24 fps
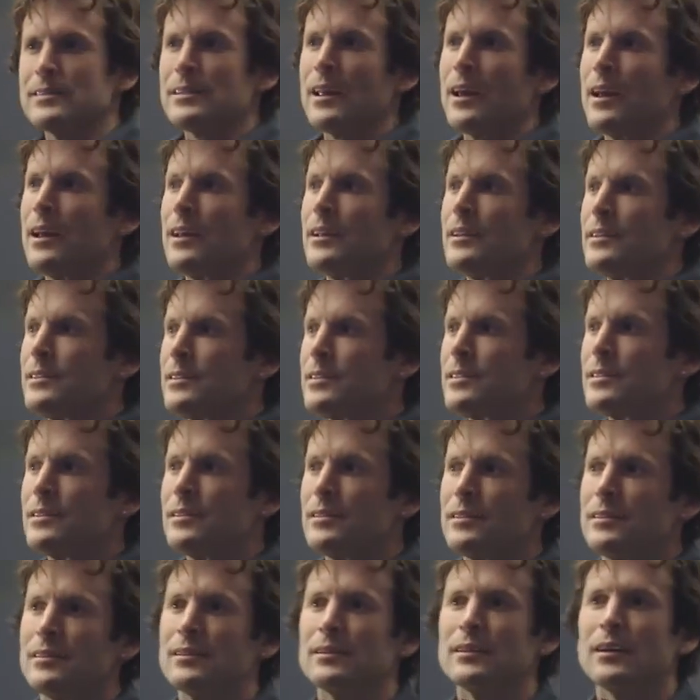says,
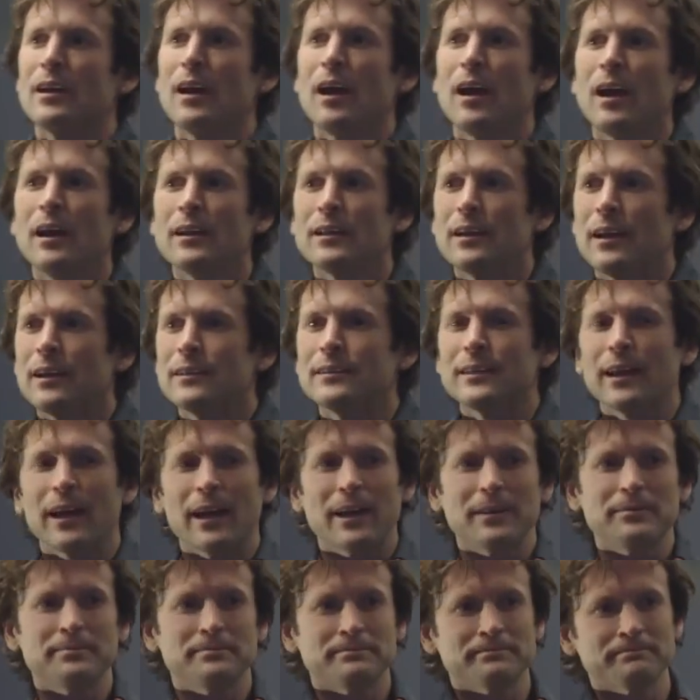
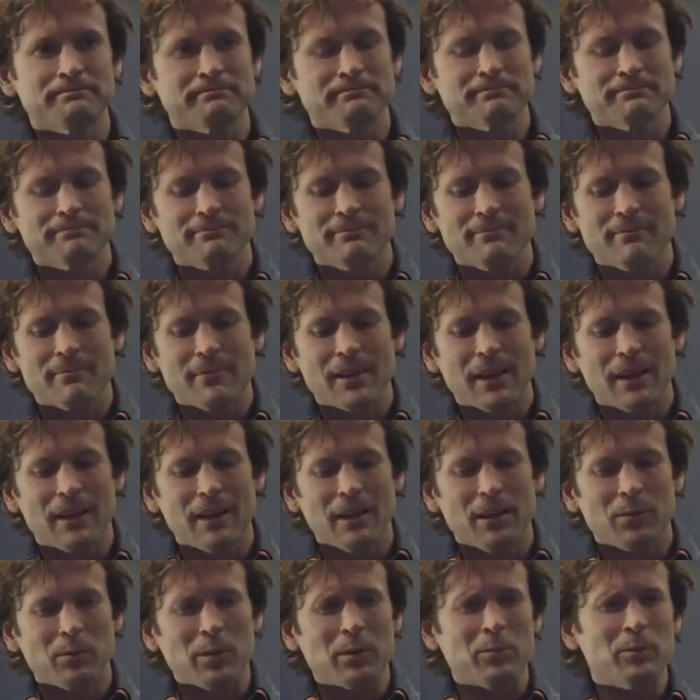Deb,
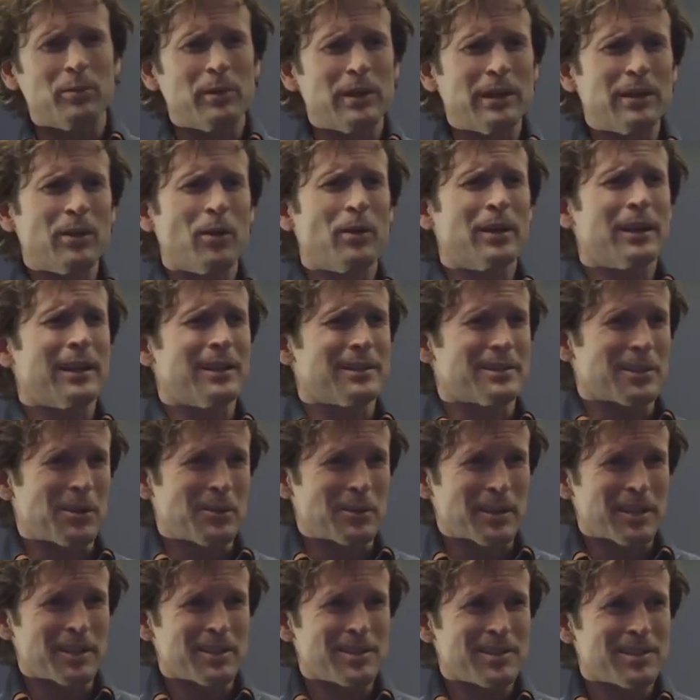when we go to get
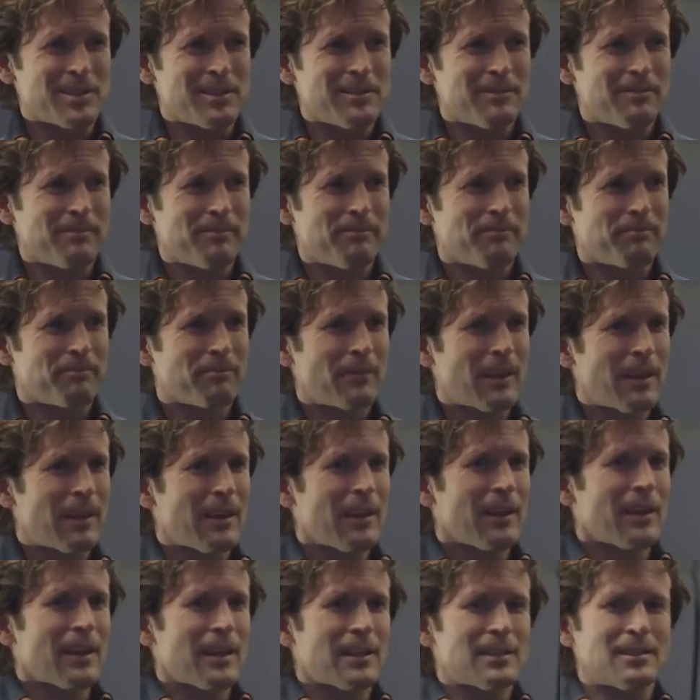donuts,
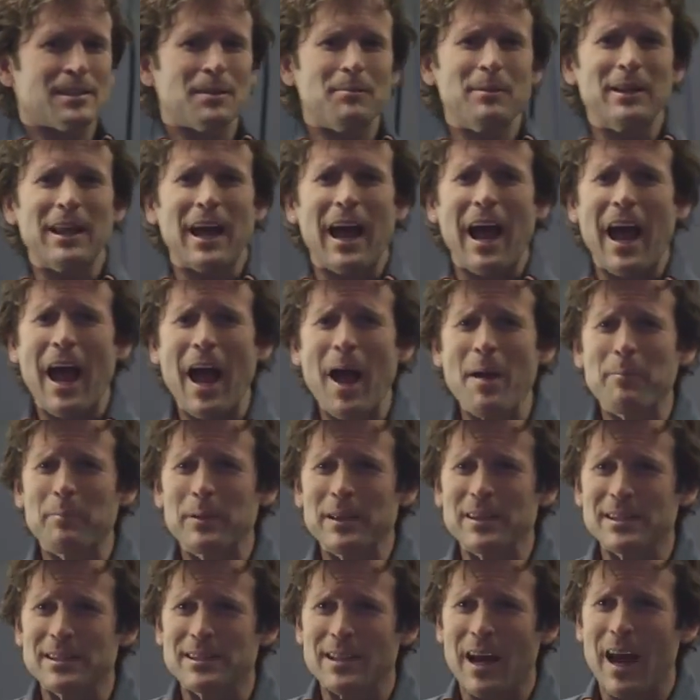it's some of the
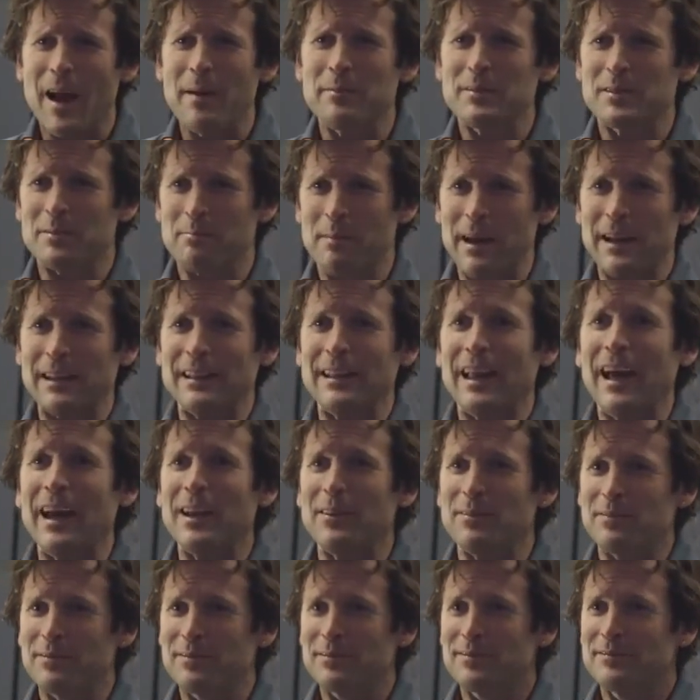happiest times of my
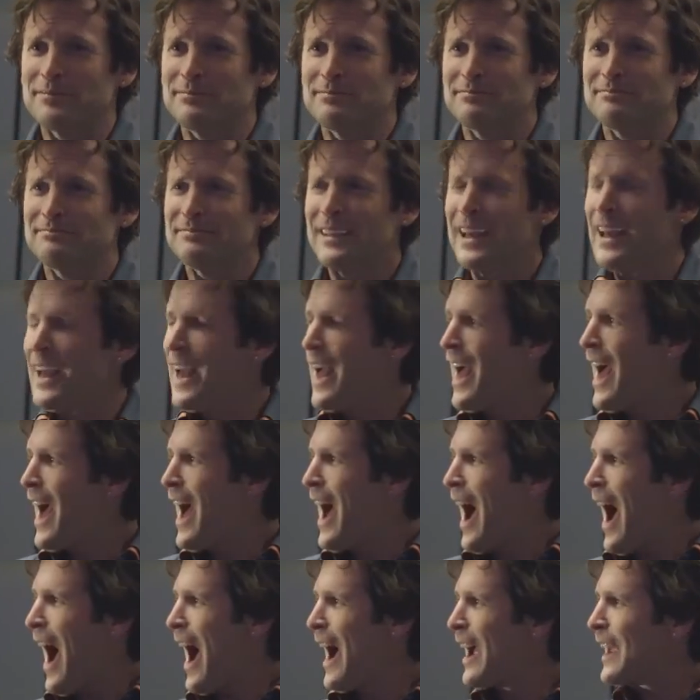life.
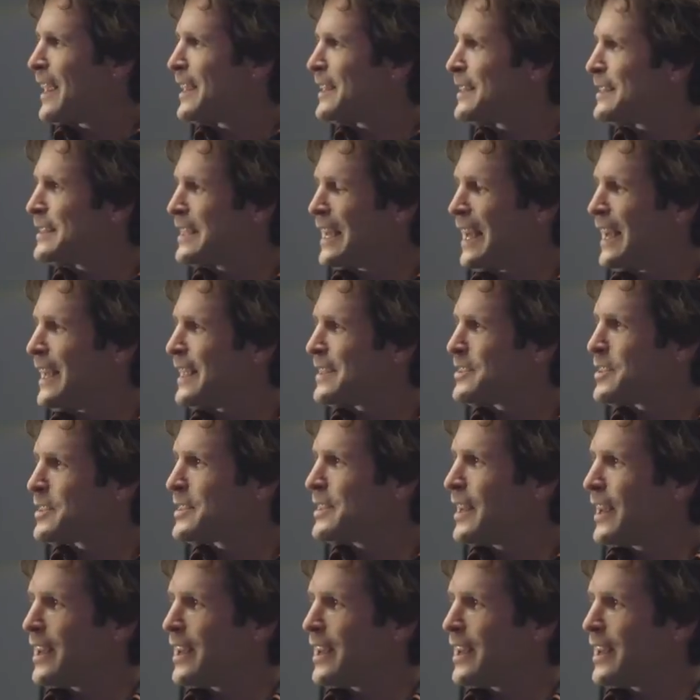I, I just,